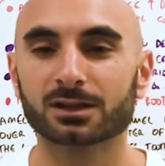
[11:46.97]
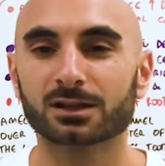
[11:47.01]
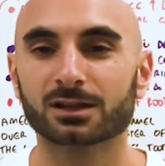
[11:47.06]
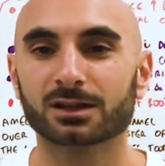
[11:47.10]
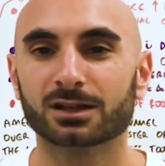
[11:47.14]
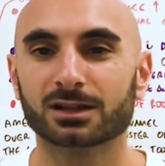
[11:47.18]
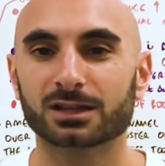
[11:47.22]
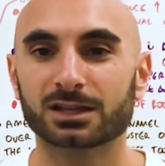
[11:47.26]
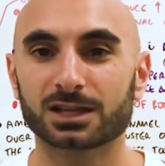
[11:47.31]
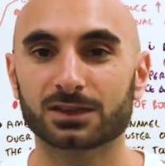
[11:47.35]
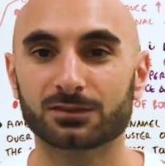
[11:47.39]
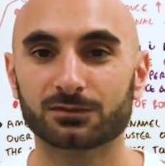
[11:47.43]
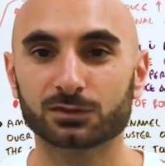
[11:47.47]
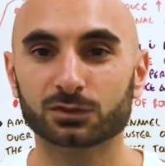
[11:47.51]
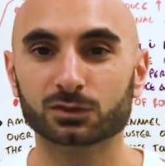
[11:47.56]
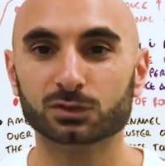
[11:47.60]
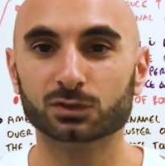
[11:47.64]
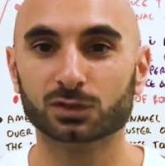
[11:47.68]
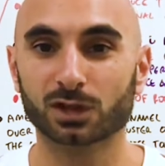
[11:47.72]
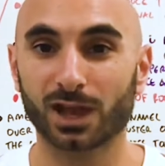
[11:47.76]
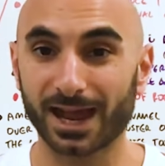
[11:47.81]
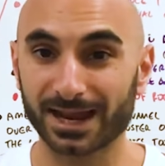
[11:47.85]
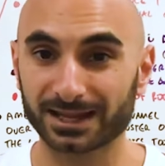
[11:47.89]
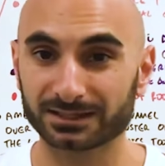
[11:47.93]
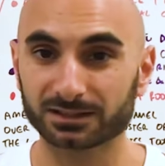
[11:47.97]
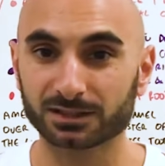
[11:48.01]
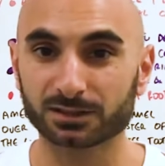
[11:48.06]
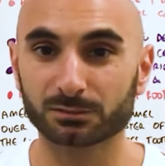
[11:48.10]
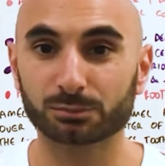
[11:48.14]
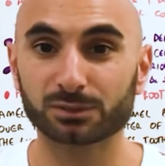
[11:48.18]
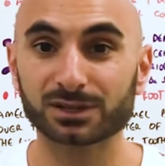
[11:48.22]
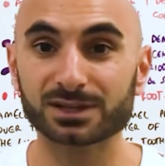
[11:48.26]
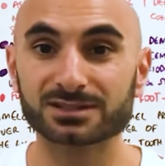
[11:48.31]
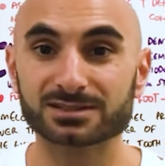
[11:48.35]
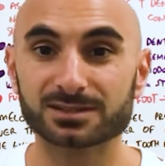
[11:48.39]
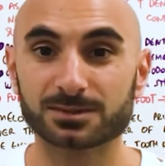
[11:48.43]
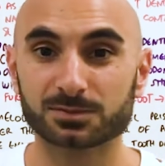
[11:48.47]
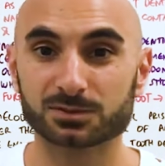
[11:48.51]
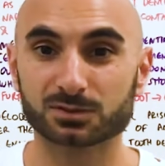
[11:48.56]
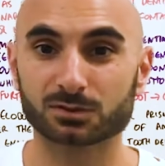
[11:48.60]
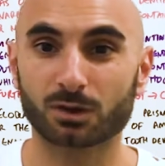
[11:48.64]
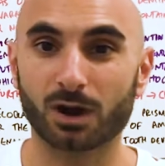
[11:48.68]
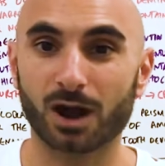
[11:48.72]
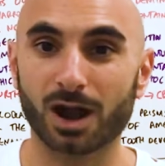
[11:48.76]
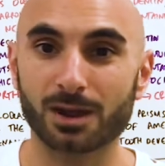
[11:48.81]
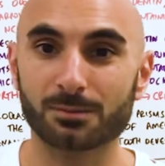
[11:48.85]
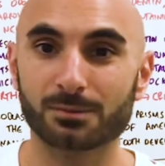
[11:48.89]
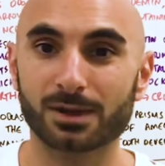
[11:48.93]
If you liked it, please
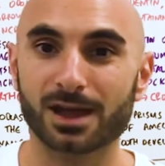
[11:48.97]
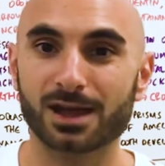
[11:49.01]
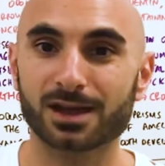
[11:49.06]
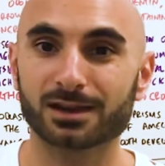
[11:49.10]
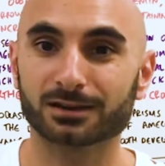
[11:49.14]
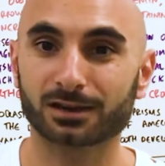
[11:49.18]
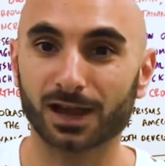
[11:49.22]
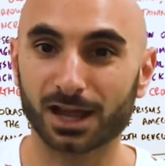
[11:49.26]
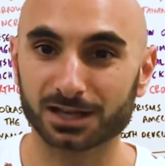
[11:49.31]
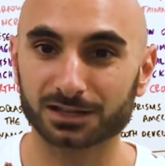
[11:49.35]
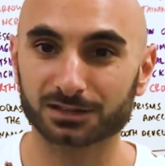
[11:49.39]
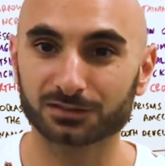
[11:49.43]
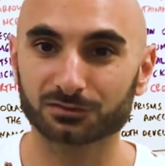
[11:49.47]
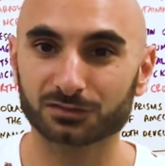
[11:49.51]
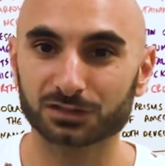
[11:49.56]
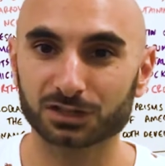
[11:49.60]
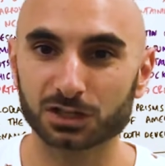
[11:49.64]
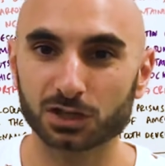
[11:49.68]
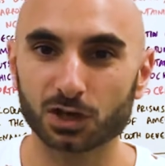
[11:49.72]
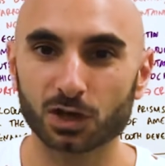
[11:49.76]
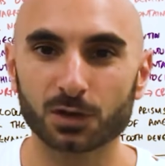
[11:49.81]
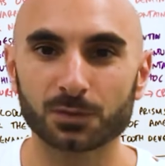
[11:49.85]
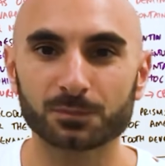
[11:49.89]
subscribe and like the video.